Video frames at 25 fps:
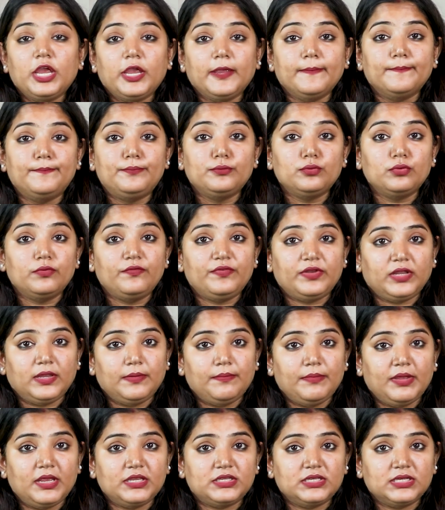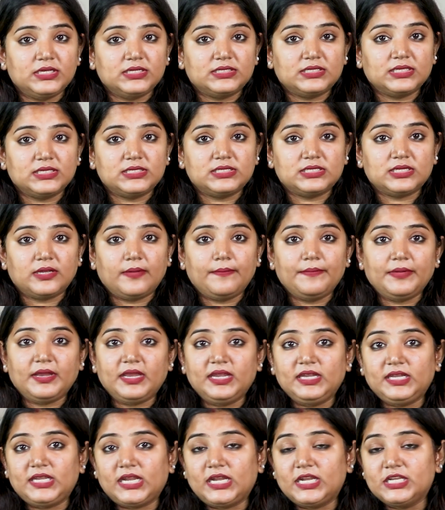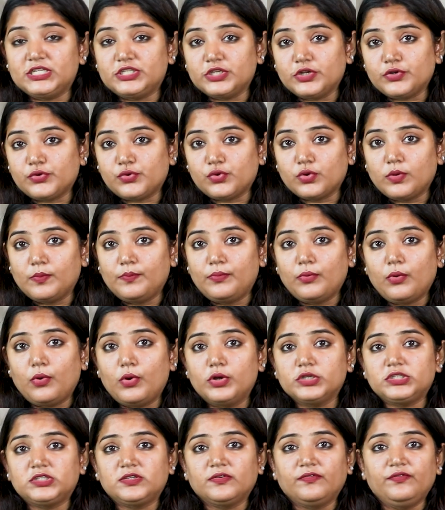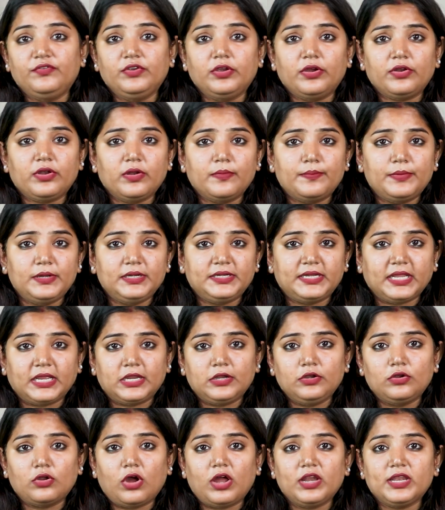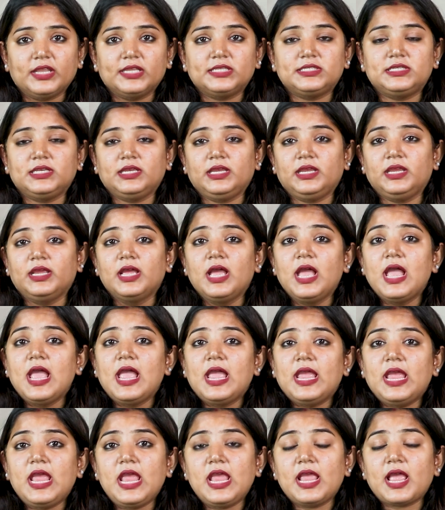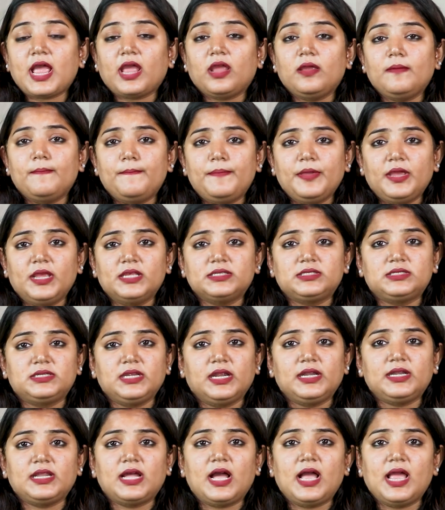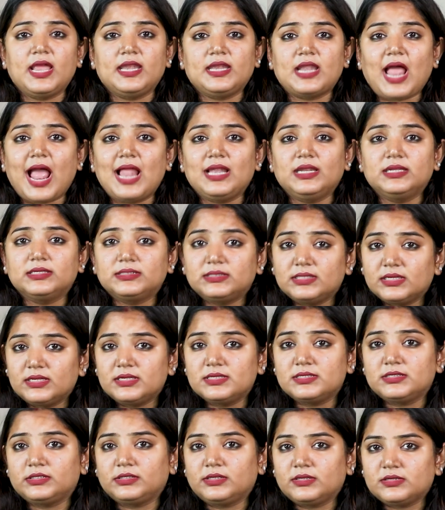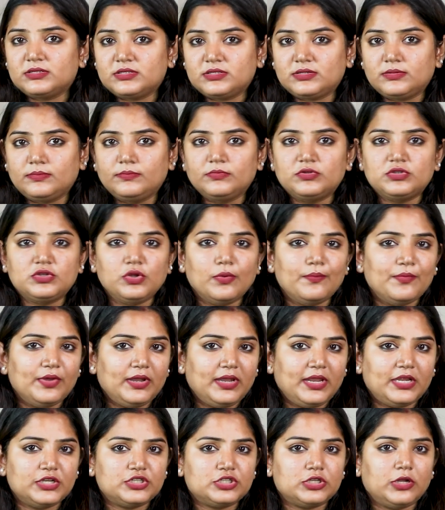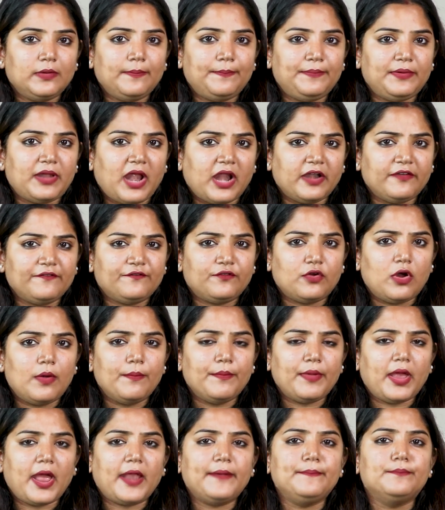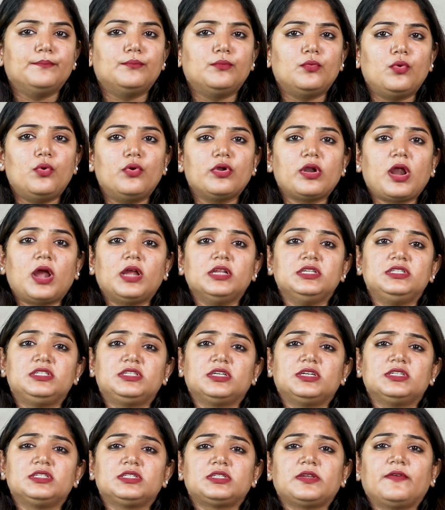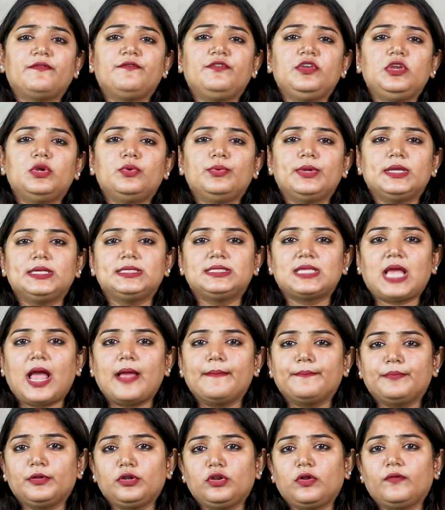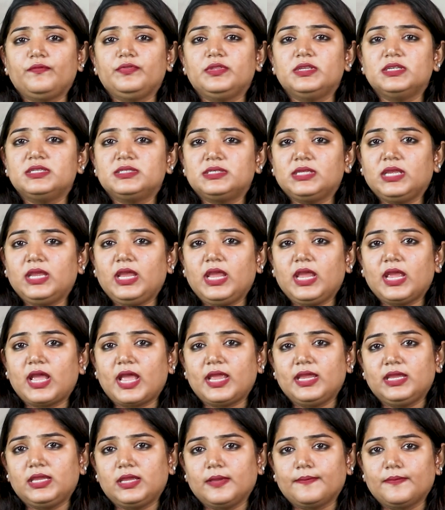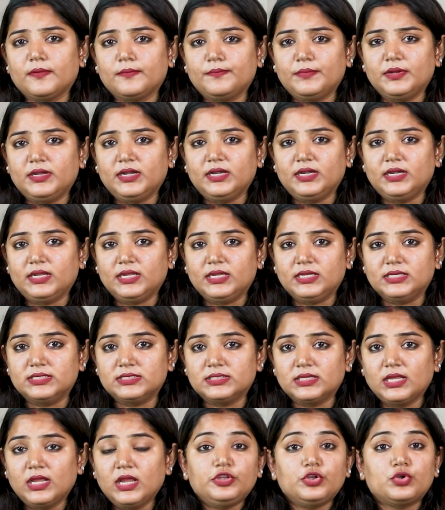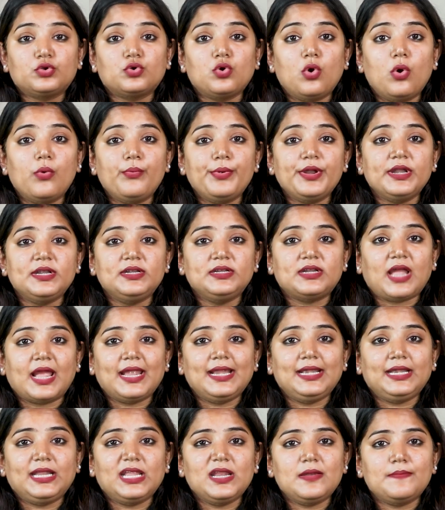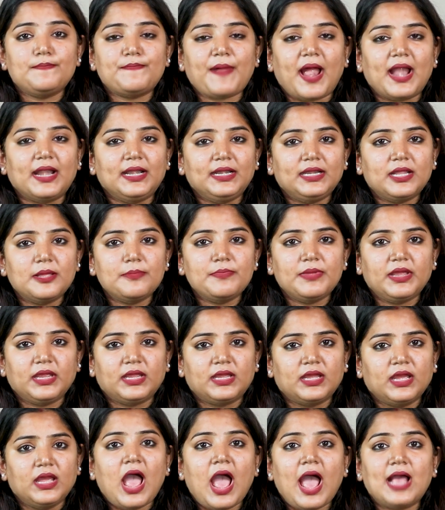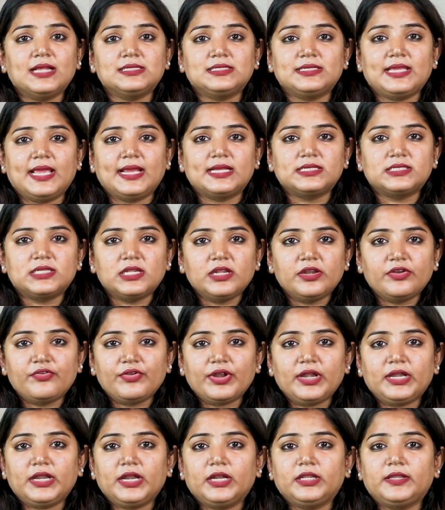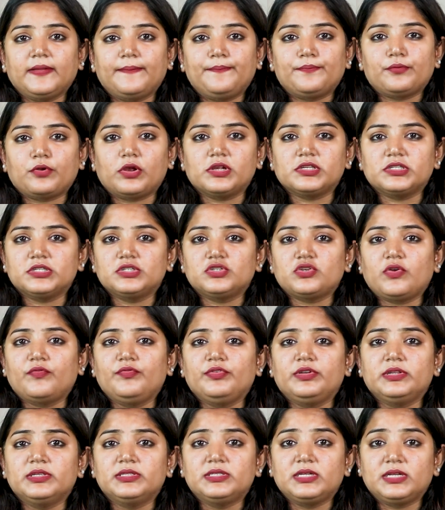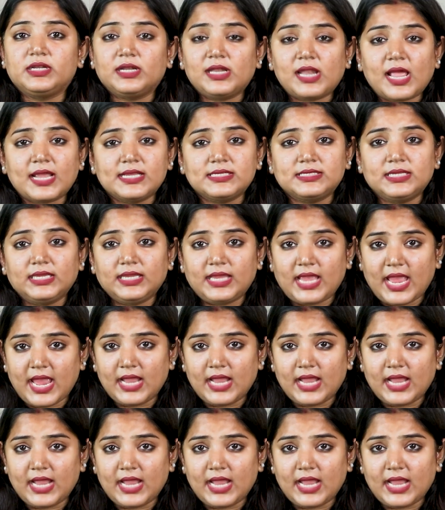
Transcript: Improved imaging system, intelligent robots, wearable technology, AI-based data analysis, simulation platform, and more are just a few examples of these AI capabilities. The COVID-19 pandemic has accelerated the process of digitalizing